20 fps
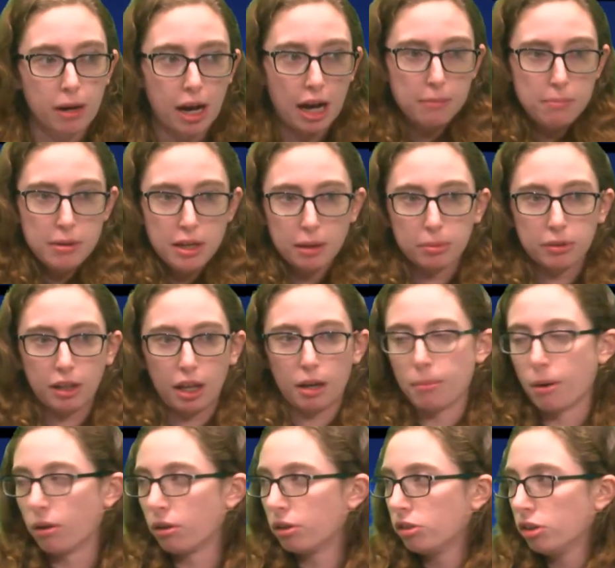I'd be upset
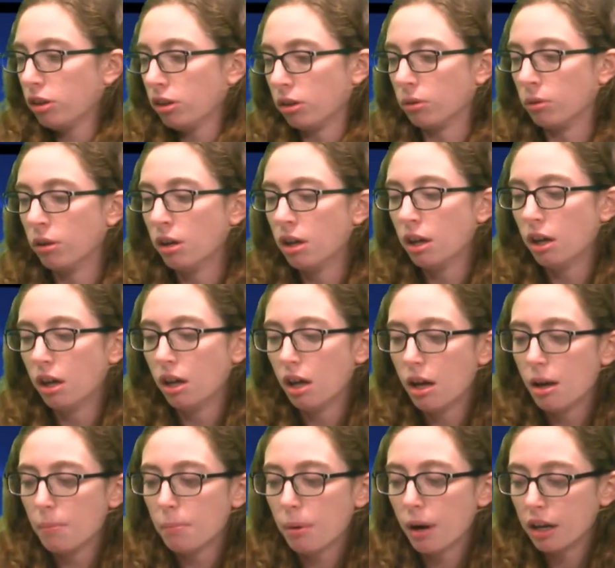about it too.
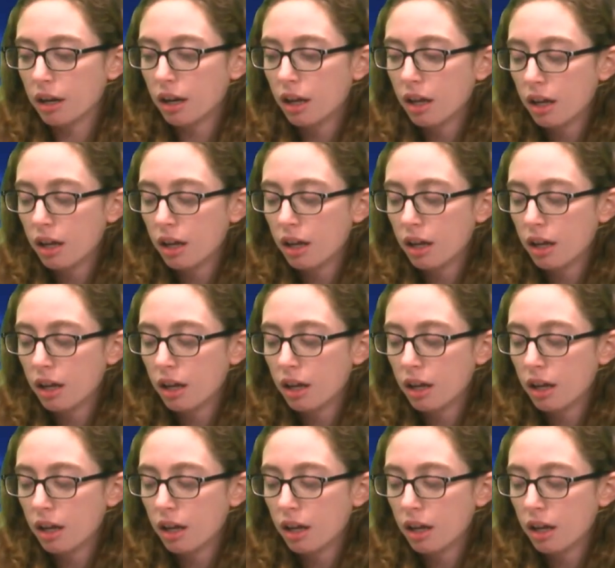But